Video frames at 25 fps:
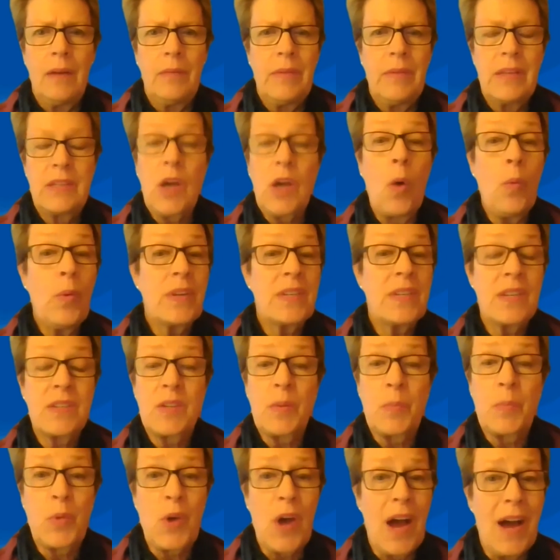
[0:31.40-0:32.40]
It's always a
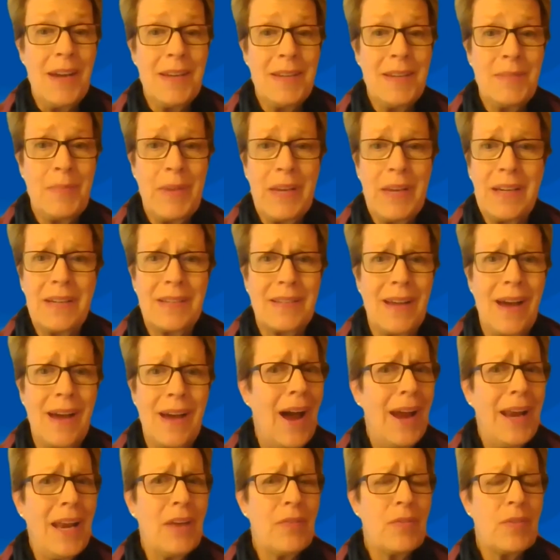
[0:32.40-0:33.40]
surprise because
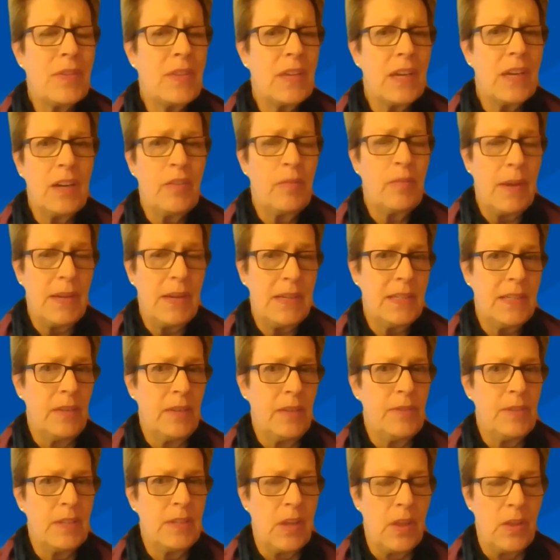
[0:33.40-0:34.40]
I never think of
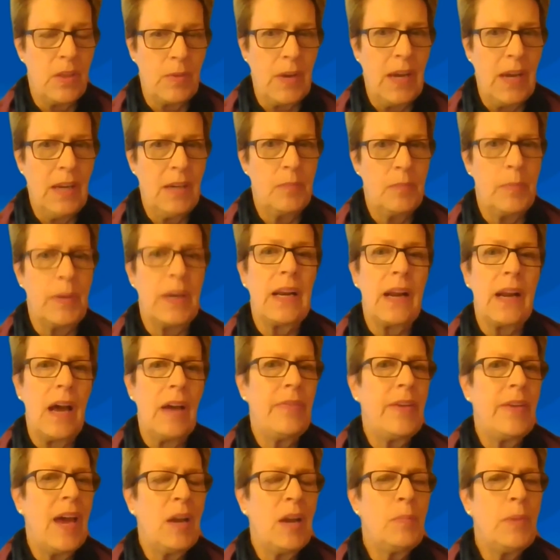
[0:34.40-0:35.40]
myself as a threat, but
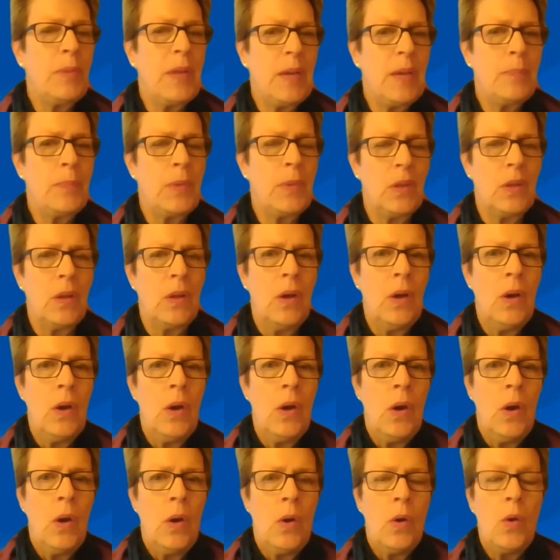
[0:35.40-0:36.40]
I've had people
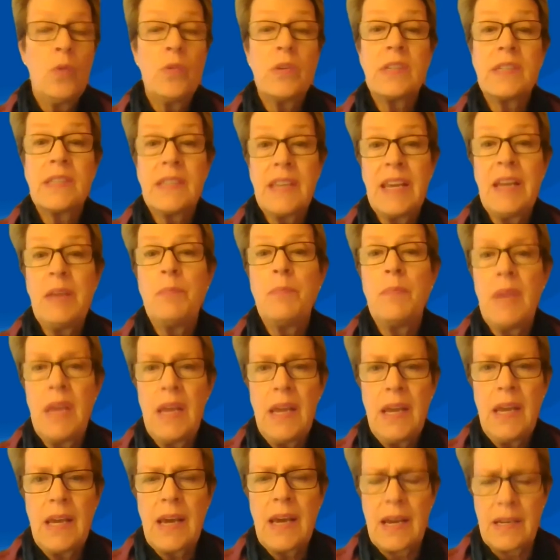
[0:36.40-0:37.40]
who see
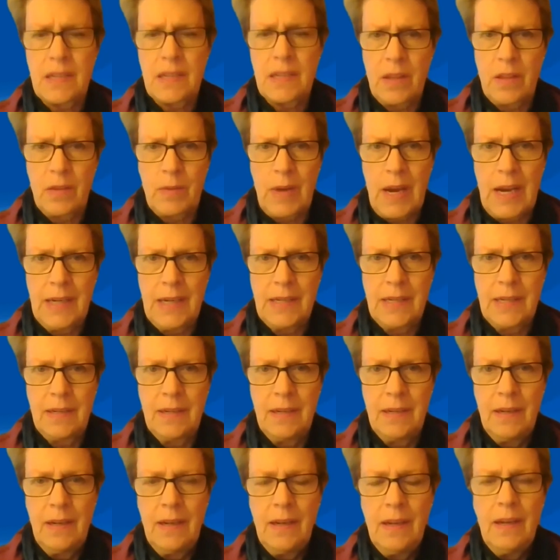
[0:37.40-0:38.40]
me as a threat,
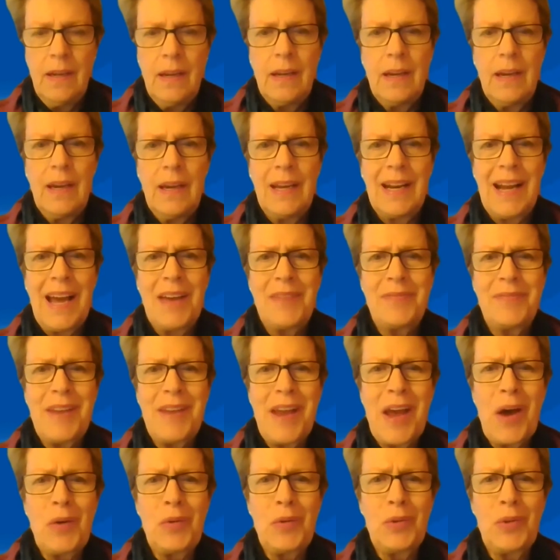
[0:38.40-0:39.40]
and I've
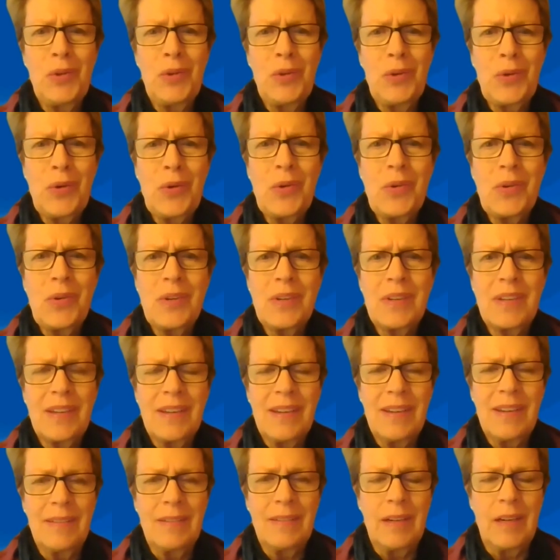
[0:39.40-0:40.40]
now learned
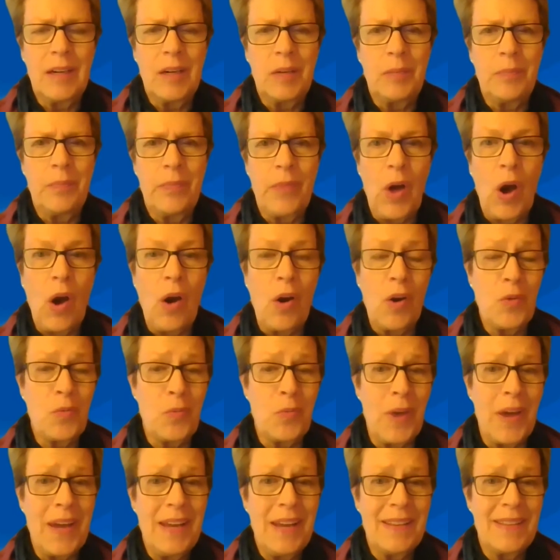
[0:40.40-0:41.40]
the hard
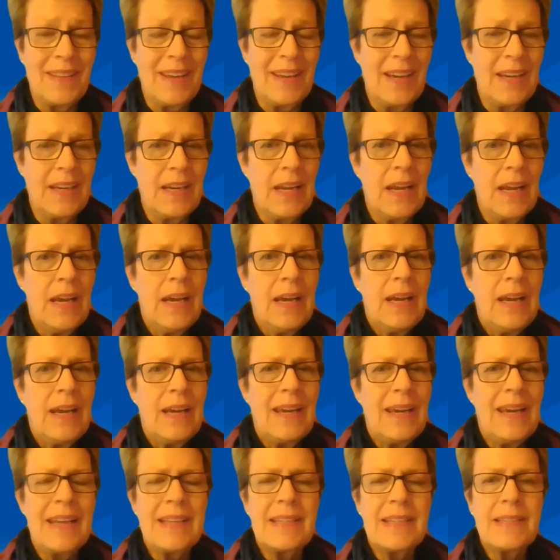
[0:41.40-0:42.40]
way that
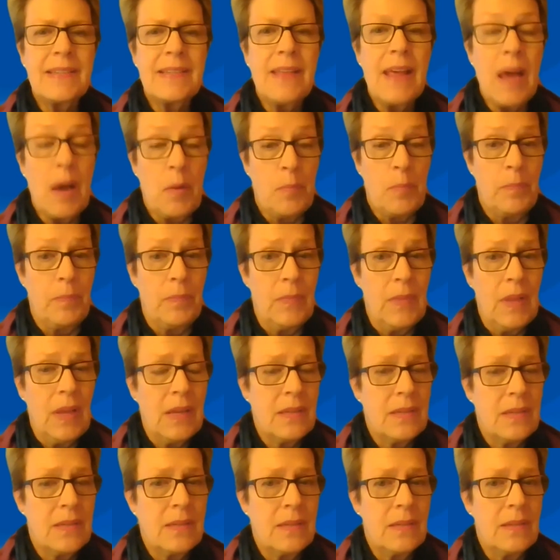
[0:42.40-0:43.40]
it's them,
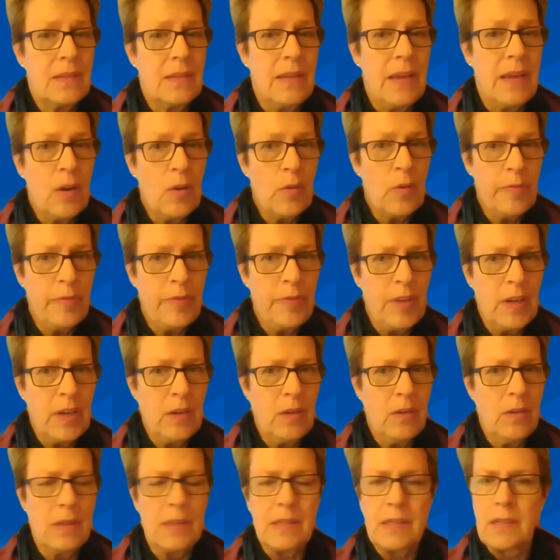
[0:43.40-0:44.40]
it's their
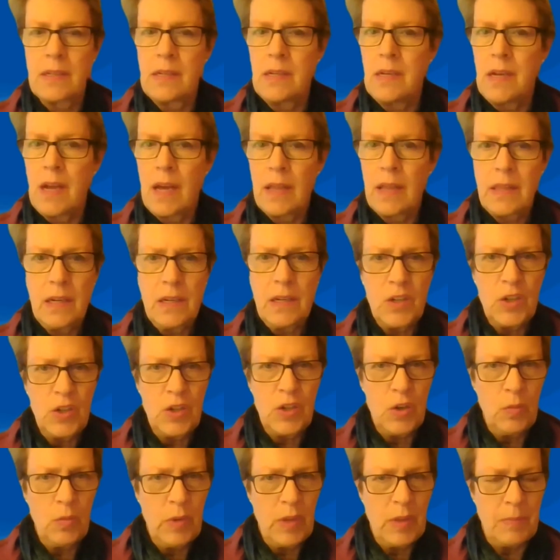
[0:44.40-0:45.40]
fear, it's nothing to
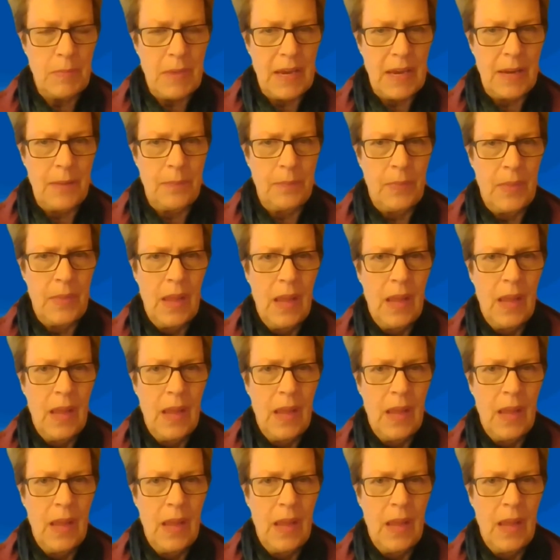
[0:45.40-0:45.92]
do with me.